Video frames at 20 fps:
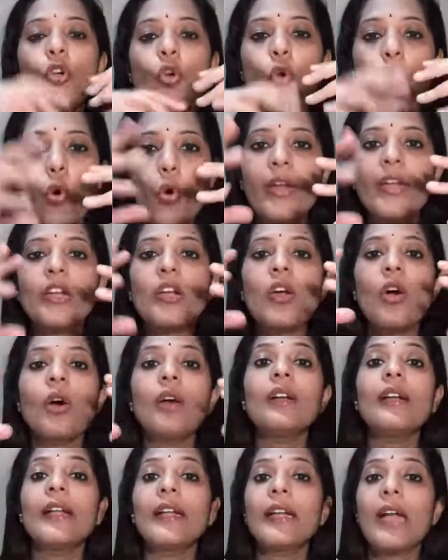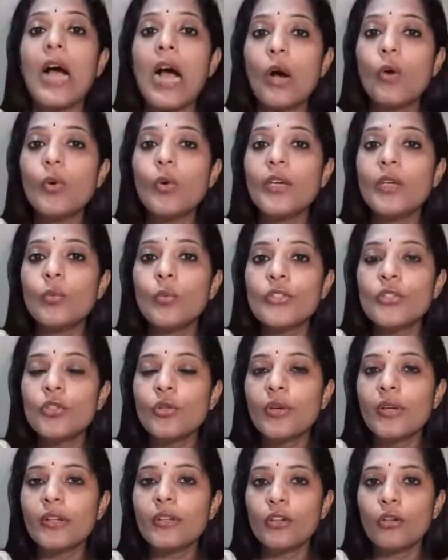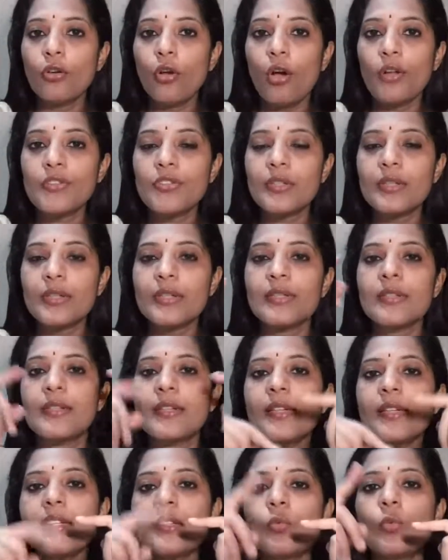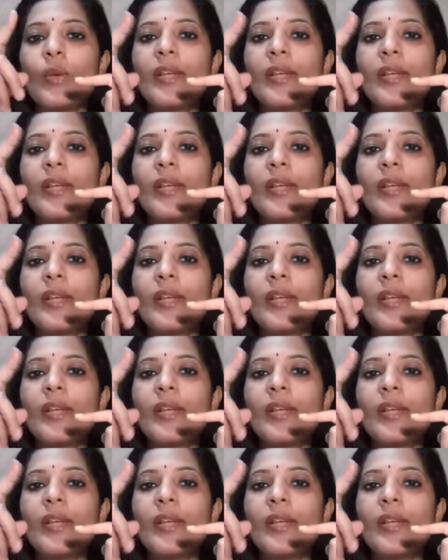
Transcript: going on like how it was during the non-stress test,